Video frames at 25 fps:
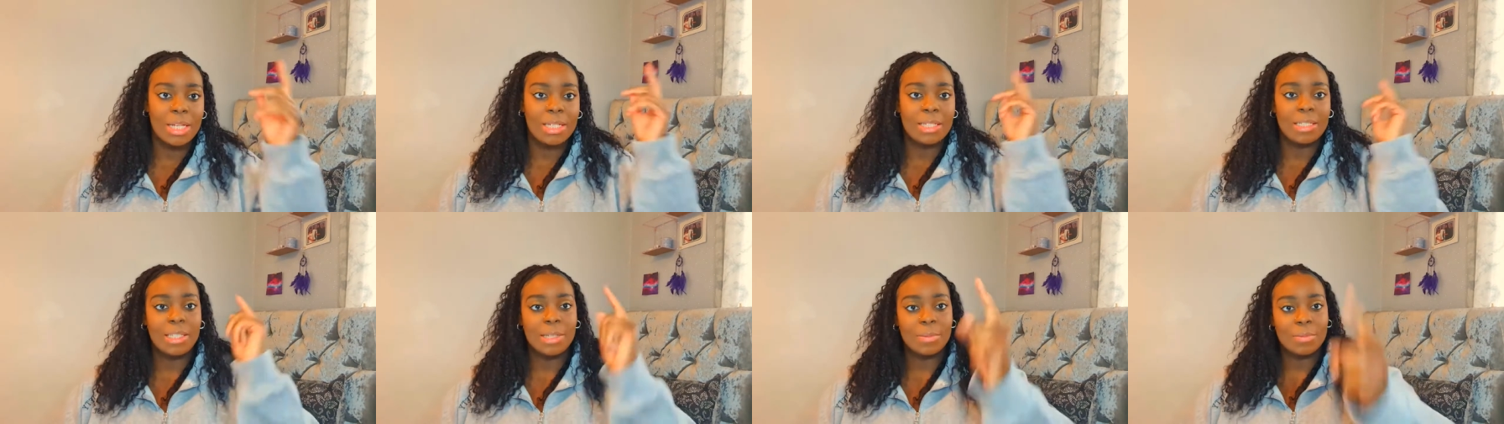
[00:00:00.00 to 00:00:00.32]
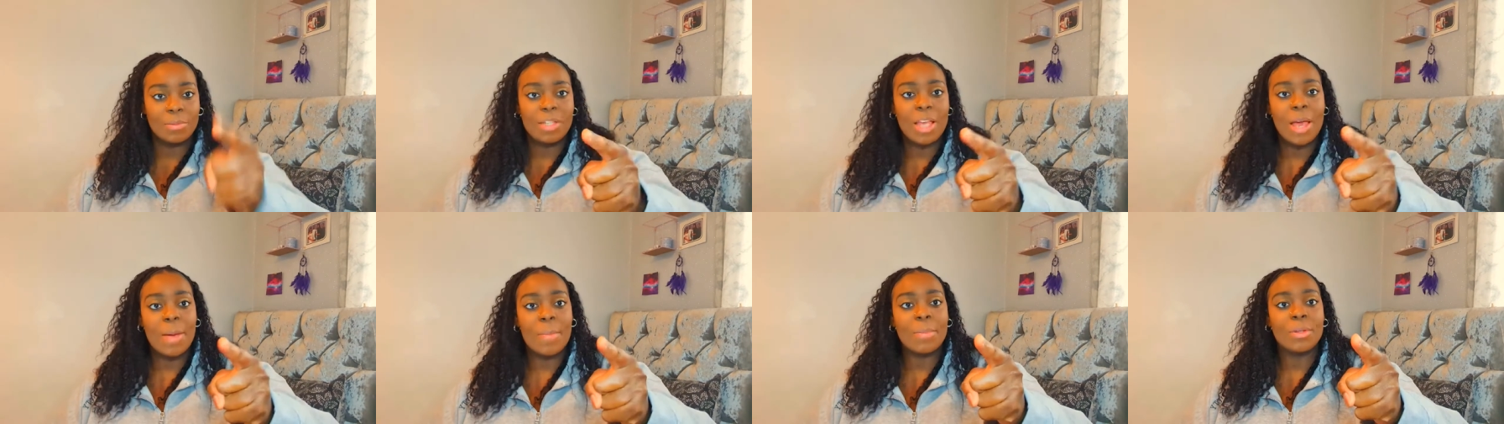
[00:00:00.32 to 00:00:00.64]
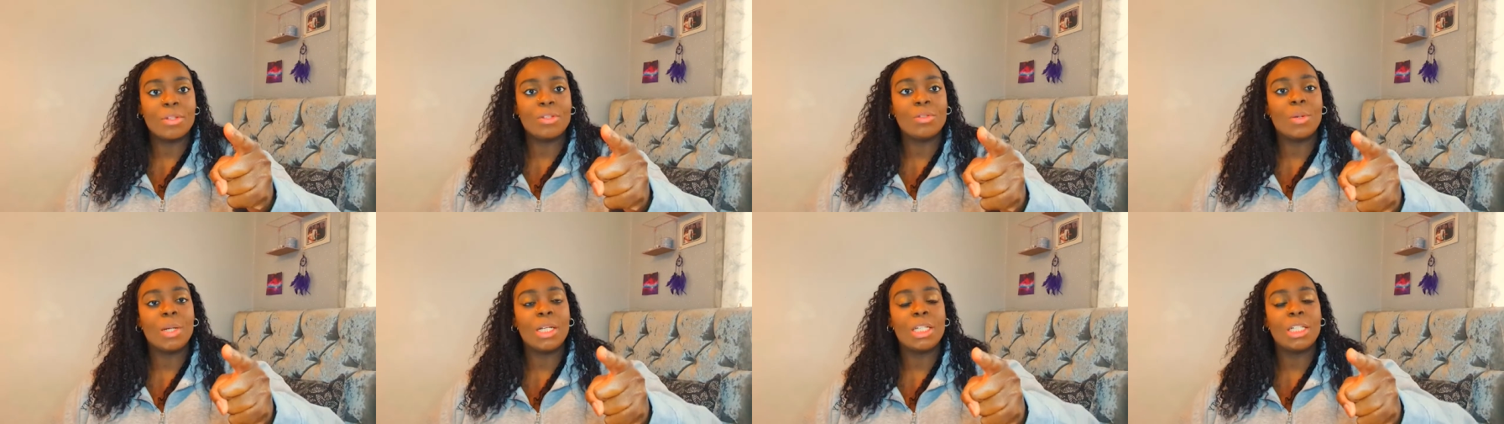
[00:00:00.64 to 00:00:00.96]
September
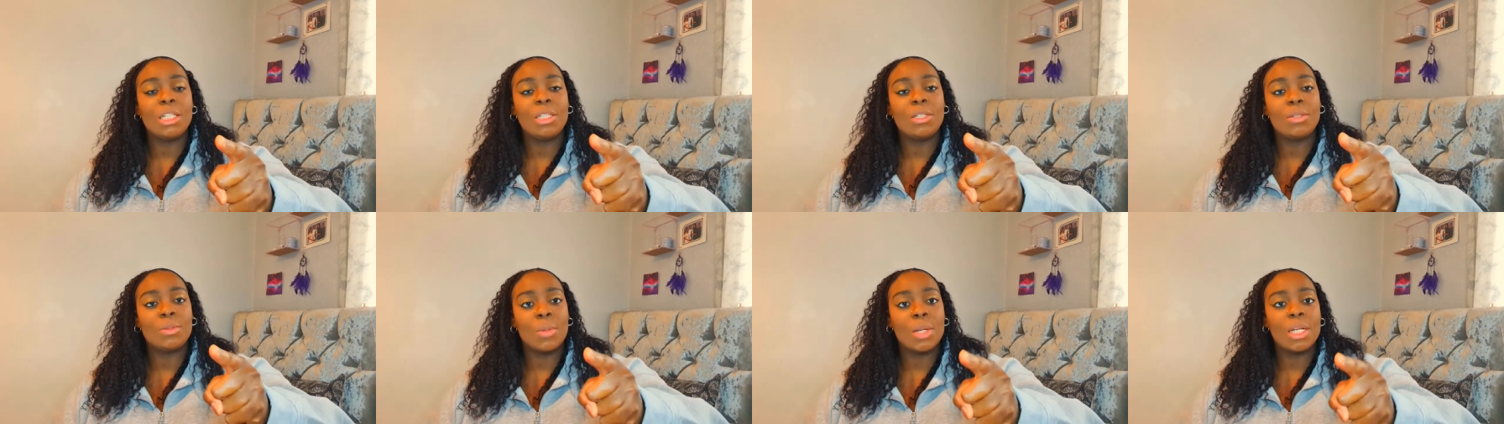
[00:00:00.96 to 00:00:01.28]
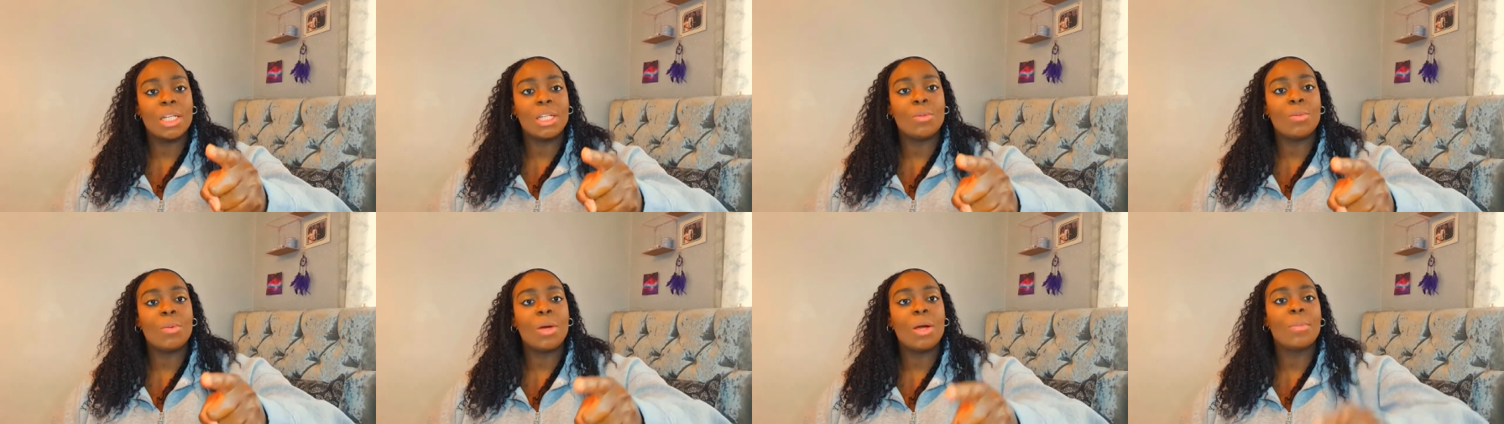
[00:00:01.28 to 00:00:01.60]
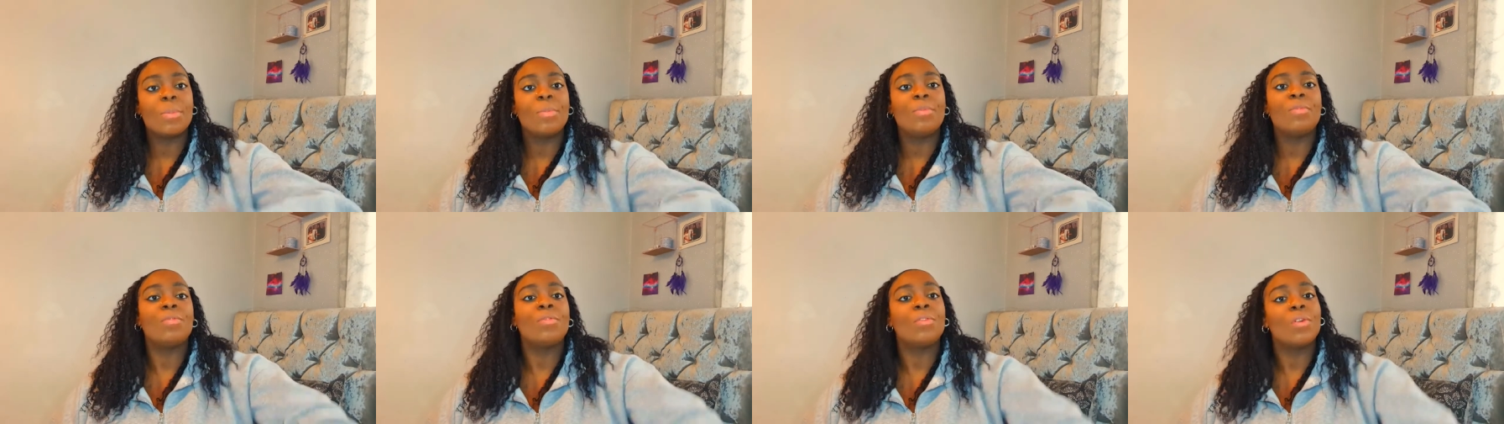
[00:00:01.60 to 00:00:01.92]

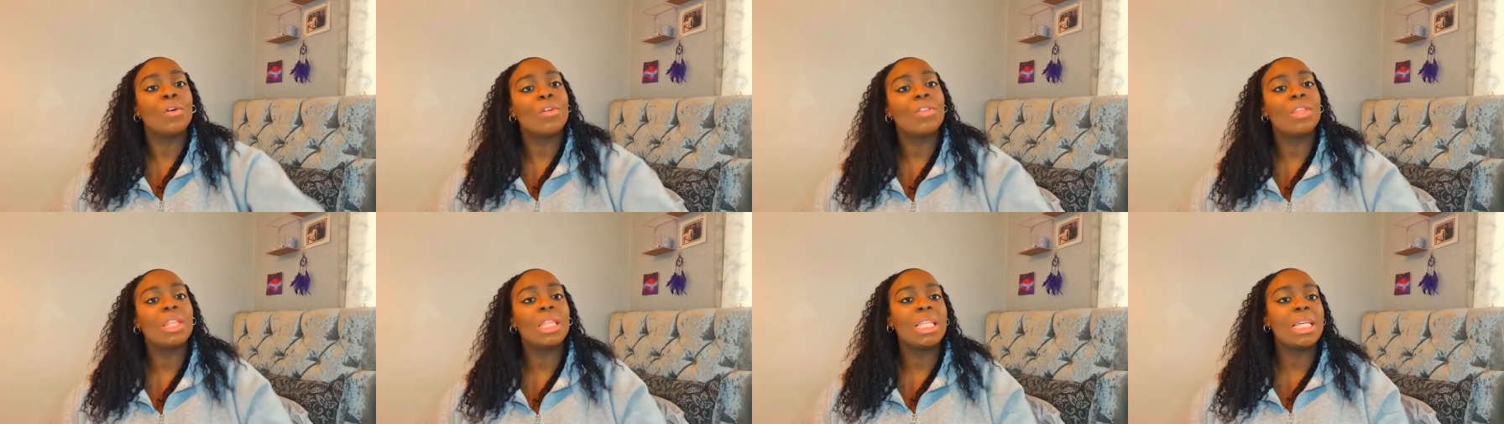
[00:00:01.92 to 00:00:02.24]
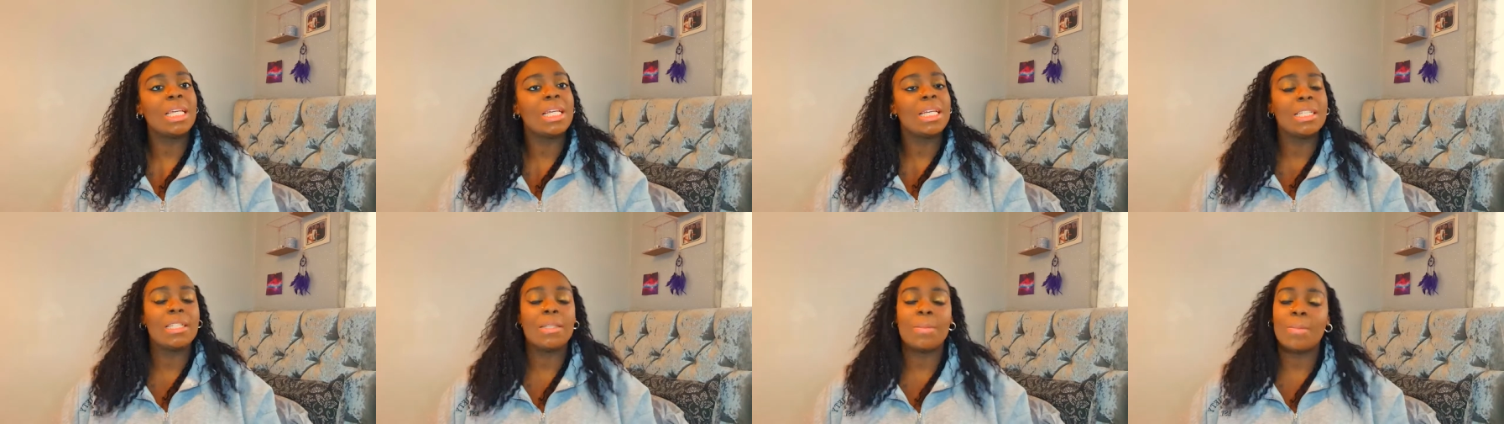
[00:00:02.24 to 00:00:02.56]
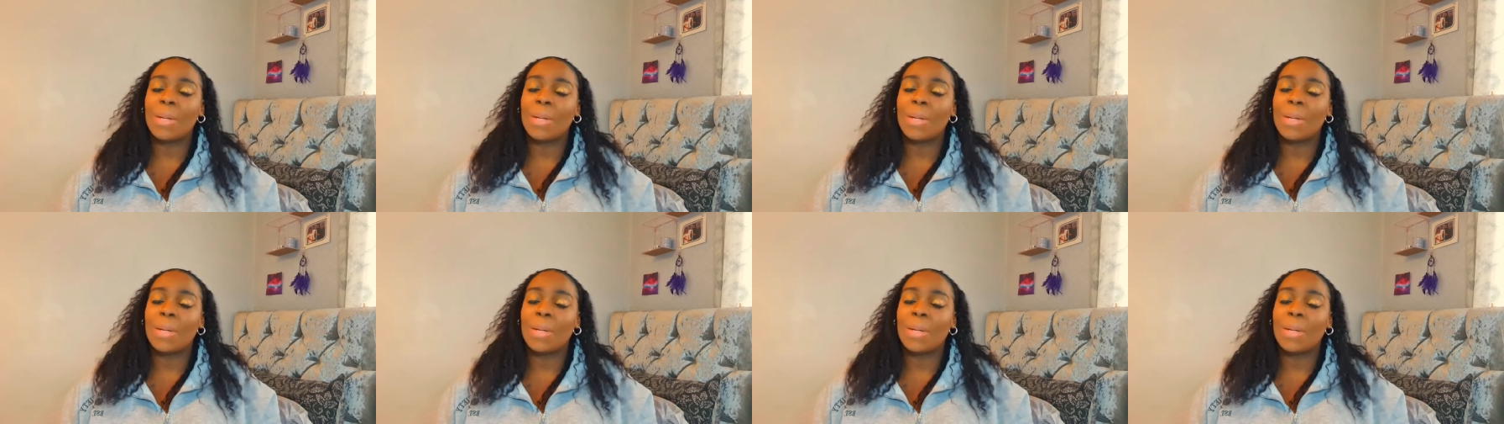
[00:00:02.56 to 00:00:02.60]
2021, we've got this.